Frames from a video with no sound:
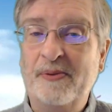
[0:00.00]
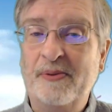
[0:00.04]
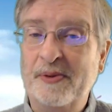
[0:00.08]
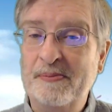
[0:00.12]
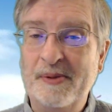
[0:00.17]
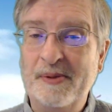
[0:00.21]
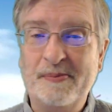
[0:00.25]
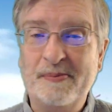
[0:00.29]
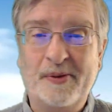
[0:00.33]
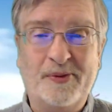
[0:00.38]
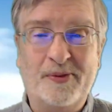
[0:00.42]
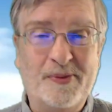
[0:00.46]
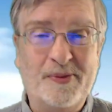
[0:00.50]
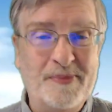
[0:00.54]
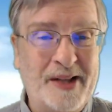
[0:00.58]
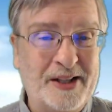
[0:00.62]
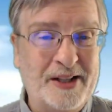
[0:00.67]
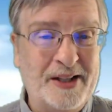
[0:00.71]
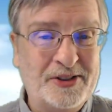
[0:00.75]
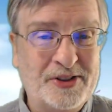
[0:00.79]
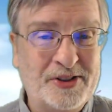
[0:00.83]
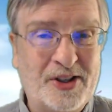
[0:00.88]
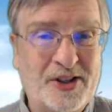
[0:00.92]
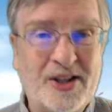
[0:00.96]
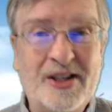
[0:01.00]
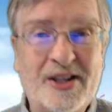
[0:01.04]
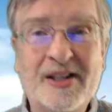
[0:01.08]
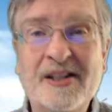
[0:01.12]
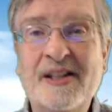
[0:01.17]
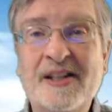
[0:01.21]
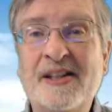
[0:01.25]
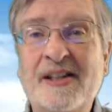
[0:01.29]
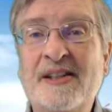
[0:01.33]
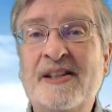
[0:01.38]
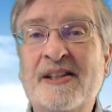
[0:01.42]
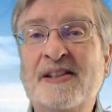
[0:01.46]
remember from that
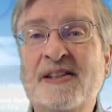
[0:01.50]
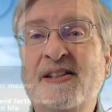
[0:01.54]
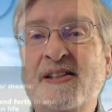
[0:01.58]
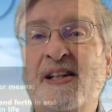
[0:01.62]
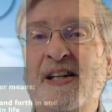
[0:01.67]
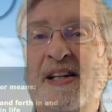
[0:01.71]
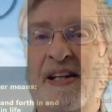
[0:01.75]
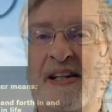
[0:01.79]
song, is